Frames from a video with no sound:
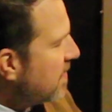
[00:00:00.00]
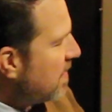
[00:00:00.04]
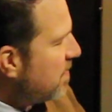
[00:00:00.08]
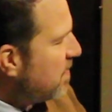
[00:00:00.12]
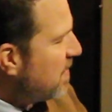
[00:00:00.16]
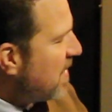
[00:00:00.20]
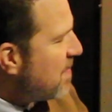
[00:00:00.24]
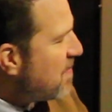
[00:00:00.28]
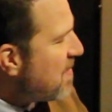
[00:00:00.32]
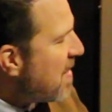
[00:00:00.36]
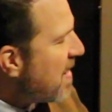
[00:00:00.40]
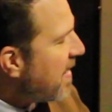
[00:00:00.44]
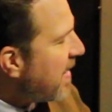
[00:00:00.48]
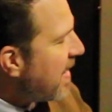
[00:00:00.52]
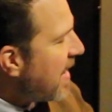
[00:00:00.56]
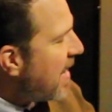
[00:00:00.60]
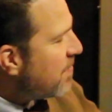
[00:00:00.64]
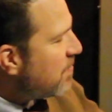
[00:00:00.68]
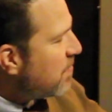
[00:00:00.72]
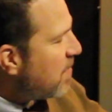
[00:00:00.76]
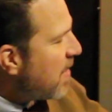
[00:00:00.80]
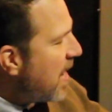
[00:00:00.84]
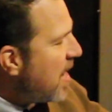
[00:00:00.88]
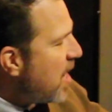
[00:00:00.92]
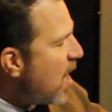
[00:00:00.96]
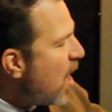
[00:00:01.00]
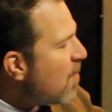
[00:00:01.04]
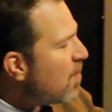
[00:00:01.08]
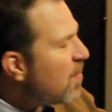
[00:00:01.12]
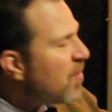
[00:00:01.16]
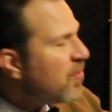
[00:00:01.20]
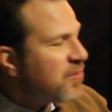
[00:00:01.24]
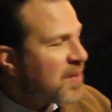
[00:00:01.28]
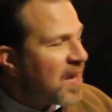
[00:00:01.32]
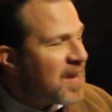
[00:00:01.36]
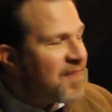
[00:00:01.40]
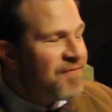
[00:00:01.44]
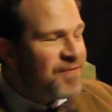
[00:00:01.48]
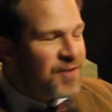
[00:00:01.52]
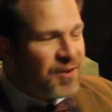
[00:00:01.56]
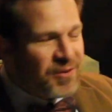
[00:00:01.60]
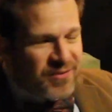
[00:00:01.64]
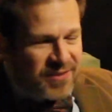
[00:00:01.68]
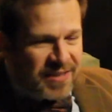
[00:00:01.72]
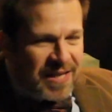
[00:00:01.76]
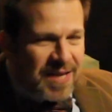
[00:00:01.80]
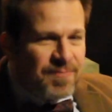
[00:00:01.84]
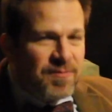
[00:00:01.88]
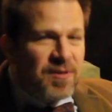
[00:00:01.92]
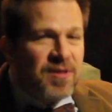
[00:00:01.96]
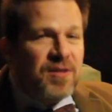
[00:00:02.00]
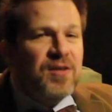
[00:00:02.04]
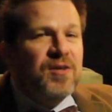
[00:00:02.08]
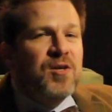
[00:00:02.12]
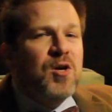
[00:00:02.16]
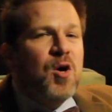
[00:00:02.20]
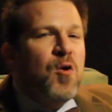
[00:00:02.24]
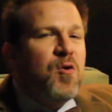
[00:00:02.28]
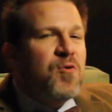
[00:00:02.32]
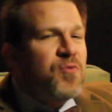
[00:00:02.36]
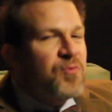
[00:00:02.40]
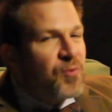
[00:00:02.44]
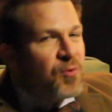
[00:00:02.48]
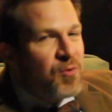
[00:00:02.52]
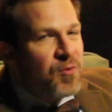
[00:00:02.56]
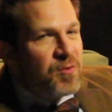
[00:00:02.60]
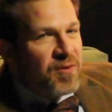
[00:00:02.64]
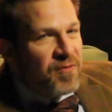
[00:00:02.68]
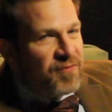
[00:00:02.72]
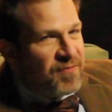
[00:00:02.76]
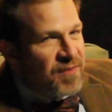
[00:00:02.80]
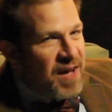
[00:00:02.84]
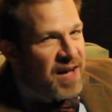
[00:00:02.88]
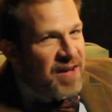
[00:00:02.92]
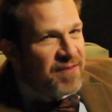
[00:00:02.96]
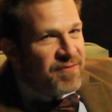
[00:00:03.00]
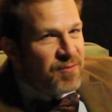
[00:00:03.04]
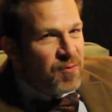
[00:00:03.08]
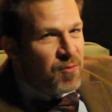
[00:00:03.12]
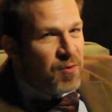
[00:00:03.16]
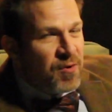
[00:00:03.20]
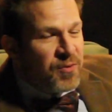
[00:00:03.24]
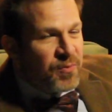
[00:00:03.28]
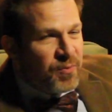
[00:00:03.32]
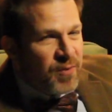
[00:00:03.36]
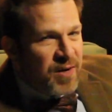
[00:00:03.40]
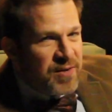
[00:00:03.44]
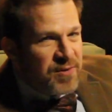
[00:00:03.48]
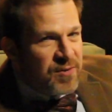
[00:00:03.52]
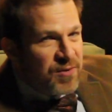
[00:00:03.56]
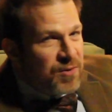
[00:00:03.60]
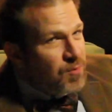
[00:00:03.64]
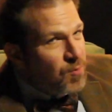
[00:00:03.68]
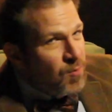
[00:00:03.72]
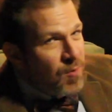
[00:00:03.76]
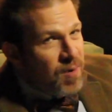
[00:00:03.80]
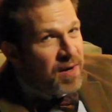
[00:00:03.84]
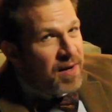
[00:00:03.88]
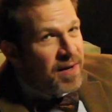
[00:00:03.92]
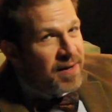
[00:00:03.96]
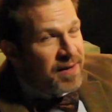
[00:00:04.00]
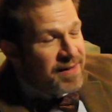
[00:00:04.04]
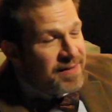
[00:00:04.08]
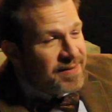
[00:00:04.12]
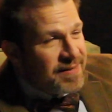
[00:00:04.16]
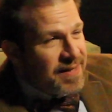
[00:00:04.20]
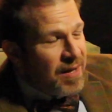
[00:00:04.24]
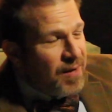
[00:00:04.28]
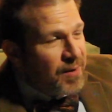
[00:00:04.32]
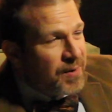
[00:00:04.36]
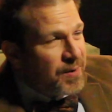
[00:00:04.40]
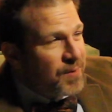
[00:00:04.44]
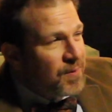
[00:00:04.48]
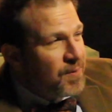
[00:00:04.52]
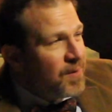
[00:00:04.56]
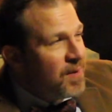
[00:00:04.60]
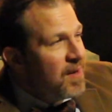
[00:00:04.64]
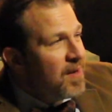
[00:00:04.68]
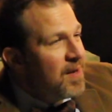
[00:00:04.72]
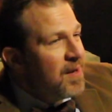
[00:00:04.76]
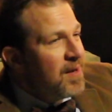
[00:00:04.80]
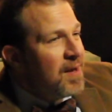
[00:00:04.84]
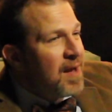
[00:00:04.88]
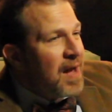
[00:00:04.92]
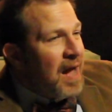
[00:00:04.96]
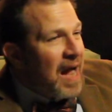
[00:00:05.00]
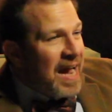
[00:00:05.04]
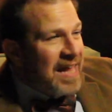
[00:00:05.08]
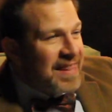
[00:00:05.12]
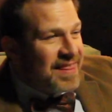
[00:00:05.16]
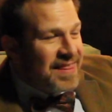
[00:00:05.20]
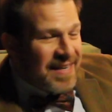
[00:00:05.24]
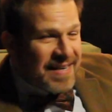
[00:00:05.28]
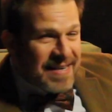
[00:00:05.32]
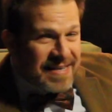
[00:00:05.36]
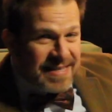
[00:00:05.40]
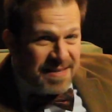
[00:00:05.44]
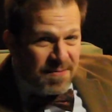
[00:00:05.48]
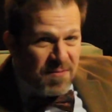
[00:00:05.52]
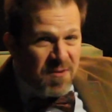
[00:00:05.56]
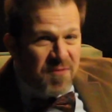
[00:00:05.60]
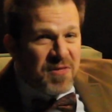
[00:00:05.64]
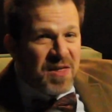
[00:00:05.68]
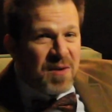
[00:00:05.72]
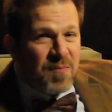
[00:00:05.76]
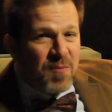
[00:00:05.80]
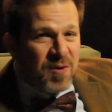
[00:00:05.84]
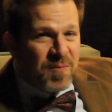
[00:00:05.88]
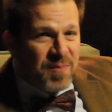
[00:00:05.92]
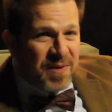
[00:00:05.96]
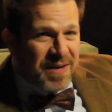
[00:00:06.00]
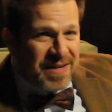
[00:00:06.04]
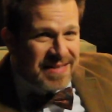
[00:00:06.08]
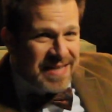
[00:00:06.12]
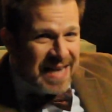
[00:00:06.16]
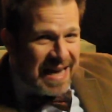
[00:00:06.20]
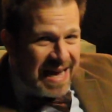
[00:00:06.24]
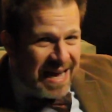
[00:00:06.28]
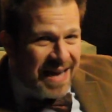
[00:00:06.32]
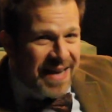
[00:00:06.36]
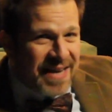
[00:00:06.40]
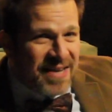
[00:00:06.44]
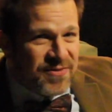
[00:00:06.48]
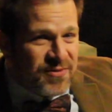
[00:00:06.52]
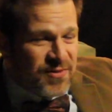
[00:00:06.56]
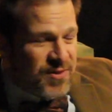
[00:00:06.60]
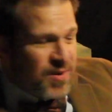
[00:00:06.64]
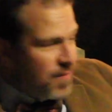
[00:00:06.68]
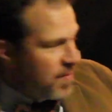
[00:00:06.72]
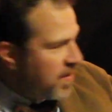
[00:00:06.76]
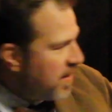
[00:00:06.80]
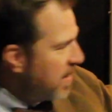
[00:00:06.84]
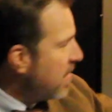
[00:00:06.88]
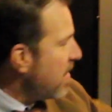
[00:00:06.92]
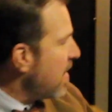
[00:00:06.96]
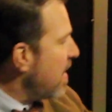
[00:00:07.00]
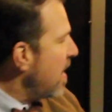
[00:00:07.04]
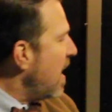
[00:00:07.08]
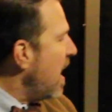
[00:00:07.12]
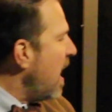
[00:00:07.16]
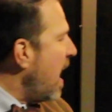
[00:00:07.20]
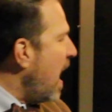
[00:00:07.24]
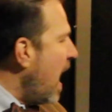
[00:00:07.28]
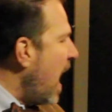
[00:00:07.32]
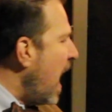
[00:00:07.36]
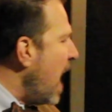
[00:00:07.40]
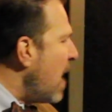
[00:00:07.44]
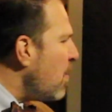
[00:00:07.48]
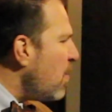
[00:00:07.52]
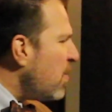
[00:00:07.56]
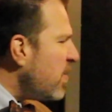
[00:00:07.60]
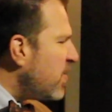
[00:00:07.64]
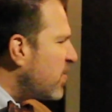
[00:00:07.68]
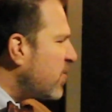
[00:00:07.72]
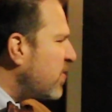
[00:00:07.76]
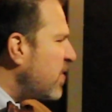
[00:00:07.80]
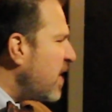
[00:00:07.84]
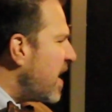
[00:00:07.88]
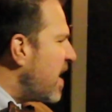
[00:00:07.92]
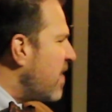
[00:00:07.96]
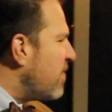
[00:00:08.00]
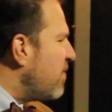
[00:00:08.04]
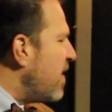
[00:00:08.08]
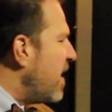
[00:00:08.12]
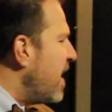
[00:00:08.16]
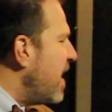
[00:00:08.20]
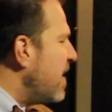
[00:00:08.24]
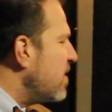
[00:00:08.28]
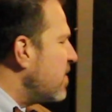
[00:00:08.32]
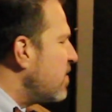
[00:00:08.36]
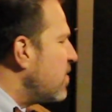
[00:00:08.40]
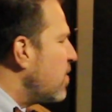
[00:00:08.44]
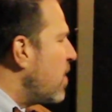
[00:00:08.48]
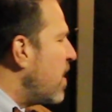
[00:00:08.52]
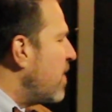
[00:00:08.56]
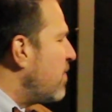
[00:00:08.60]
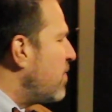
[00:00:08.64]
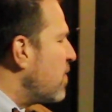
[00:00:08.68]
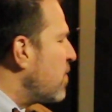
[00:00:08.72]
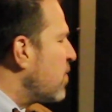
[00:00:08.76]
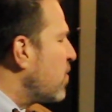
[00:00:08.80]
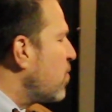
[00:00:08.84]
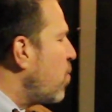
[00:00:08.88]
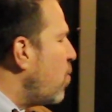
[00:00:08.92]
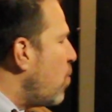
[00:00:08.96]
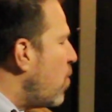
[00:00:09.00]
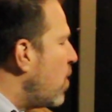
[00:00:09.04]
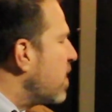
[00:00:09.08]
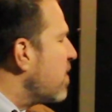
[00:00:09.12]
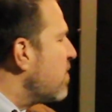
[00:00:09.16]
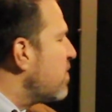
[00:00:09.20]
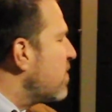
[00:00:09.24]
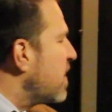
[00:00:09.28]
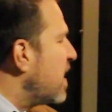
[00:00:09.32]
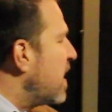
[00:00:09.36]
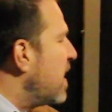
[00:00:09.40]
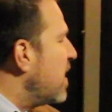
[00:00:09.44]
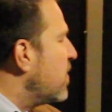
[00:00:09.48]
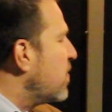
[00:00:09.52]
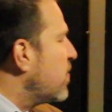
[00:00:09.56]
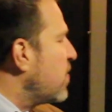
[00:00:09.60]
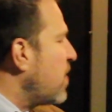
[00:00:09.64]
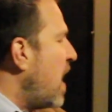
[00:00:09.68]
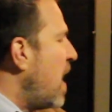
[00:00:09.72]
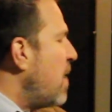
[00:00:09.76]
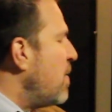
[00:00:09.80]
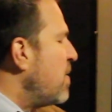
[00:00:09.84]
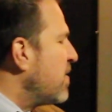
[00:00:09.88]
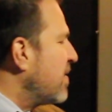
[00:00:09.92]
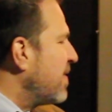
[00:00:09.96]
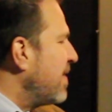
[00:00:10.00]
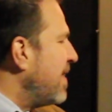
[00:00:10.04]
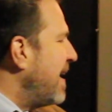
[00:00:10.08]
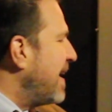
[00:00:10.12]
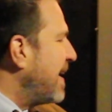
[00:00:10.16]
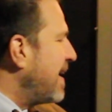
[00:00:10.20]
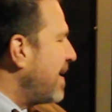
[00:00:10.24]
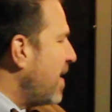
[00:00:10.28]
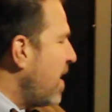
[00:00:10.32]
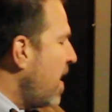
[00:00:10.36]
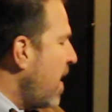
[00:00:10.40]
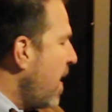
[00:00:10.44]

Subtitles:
and I'm not gonna, I feel tempted to go through the 5, 4, 3, 2, 1 and tell you. I think some of them would be ties for me. I would say if there was one of these that I was like